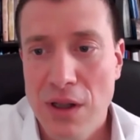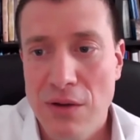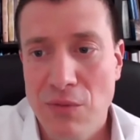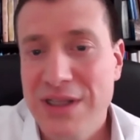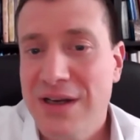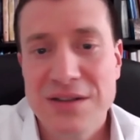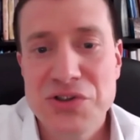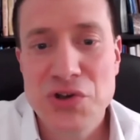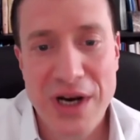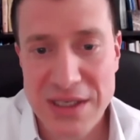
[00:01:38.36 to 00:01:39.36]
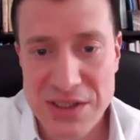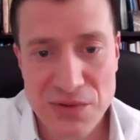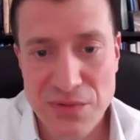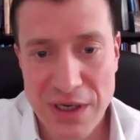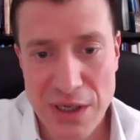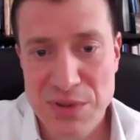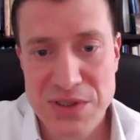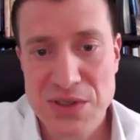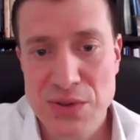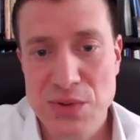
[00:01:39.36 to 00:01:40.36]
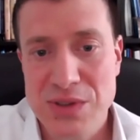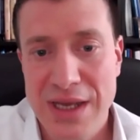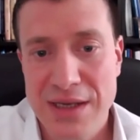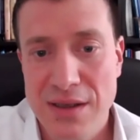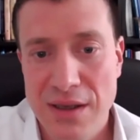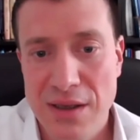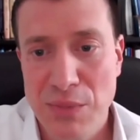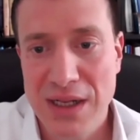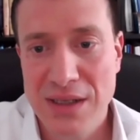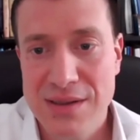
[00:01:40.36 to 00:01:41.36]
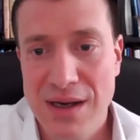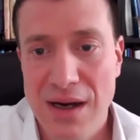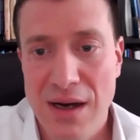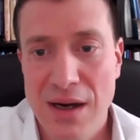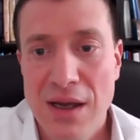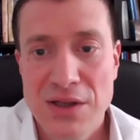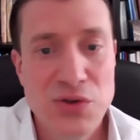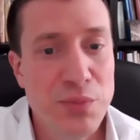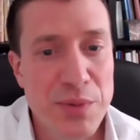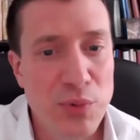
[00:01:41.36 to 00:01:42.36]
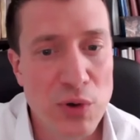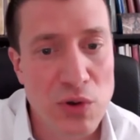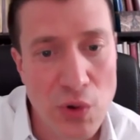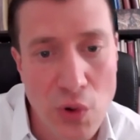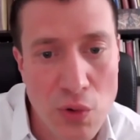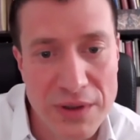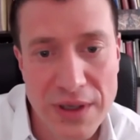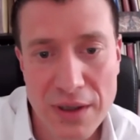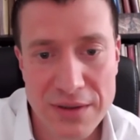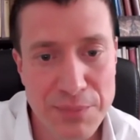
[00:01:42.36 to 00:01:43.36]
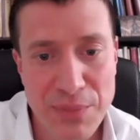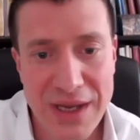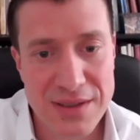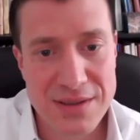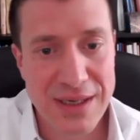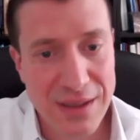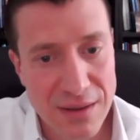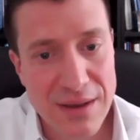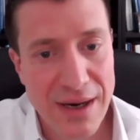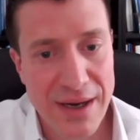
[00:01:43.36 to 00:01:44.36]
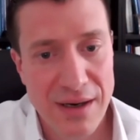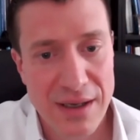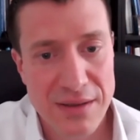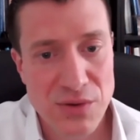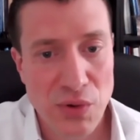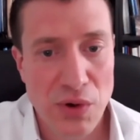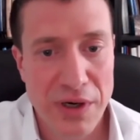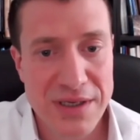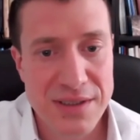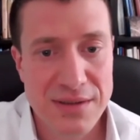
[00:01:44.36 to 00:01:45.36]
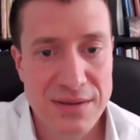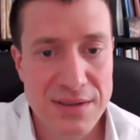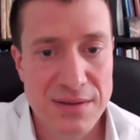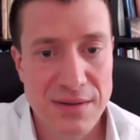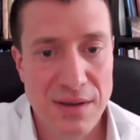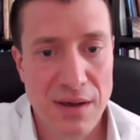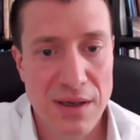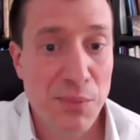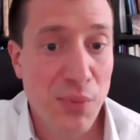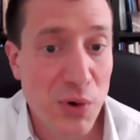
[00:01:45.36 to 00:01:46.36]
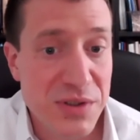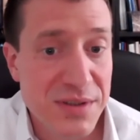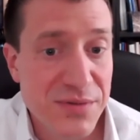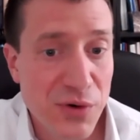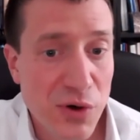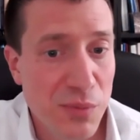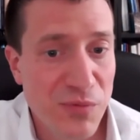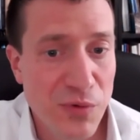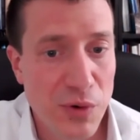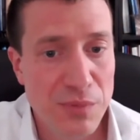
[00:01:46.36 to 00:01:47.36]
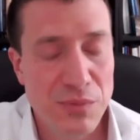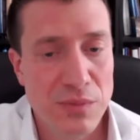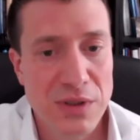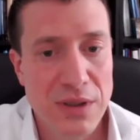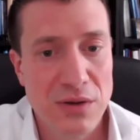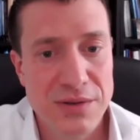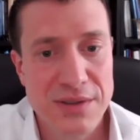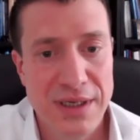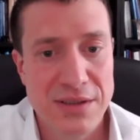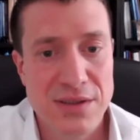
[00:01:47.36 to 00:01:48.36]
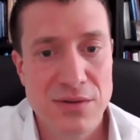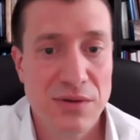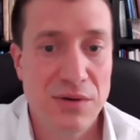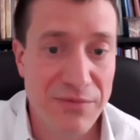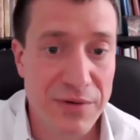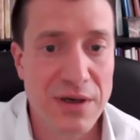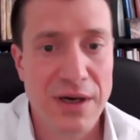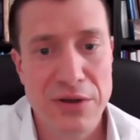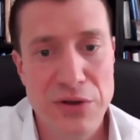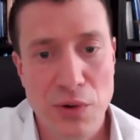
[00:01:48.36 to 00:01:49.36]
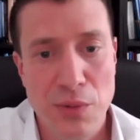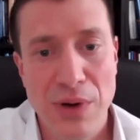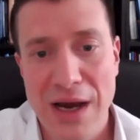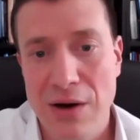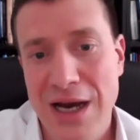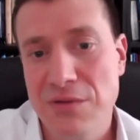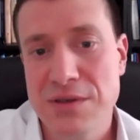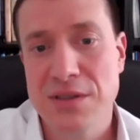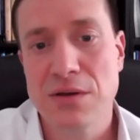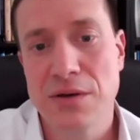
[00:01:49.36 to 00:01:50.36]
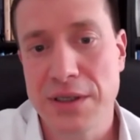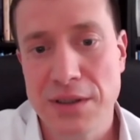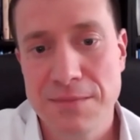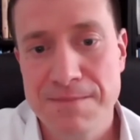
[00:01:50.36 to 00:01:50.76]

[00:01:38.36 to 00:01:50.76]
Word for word: what are the trends of cannabis use lately in Malta? Do people grow the plant in the island, or is it imported from the continents, Africa and Europe? How is it going?